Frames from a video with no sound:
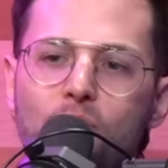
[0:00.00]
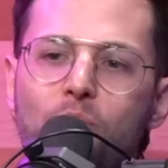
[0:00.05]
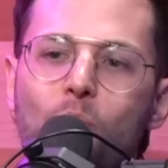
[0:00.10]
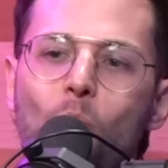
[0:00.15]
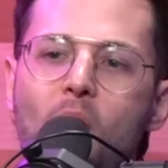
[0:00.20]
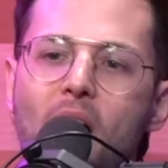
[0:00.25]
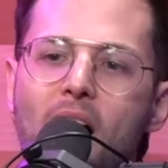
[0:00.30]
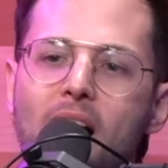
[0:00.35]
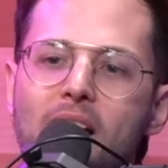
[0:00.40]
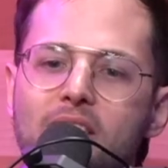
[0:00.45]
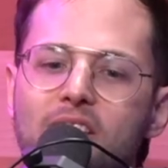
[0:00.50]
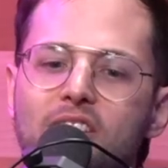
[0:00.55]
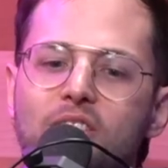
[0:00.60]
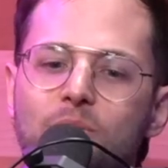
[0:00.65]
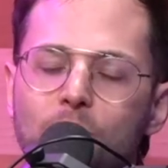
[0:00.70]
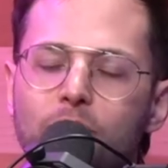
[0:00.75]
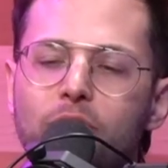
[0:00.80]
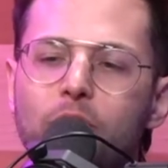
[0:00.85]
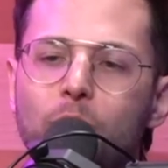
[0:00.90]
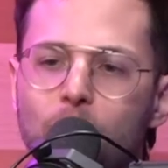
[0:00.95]
of why this
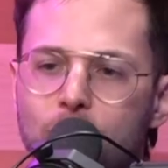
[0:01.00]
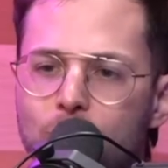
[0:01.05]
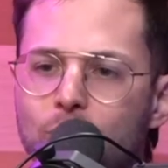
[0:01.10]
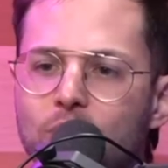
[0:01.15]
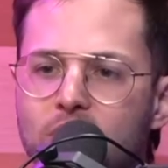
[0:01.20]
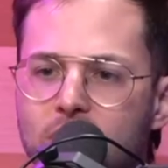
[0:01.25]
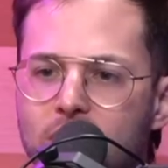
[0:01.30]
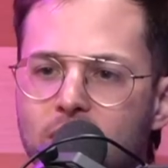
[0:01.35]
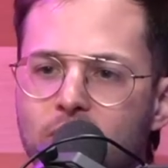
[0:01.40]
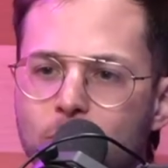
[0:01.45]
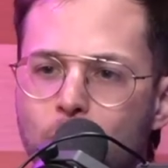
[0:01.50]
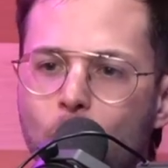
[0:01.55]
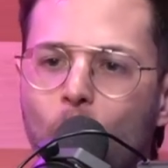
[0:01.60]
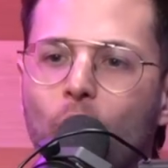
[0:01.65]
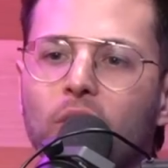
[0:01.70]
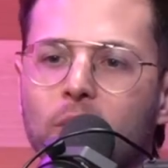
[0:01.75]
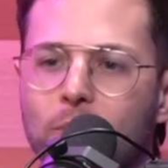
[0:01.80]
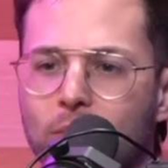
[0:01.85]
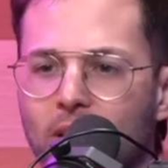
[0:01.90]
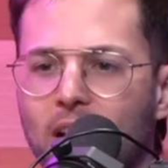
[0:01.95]
movie was received
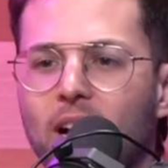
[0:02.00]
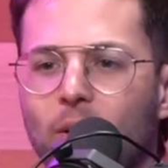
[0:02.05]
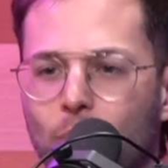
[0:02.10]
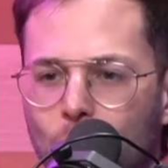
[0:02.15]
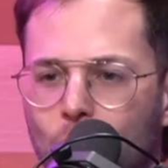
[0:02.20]
poorly. But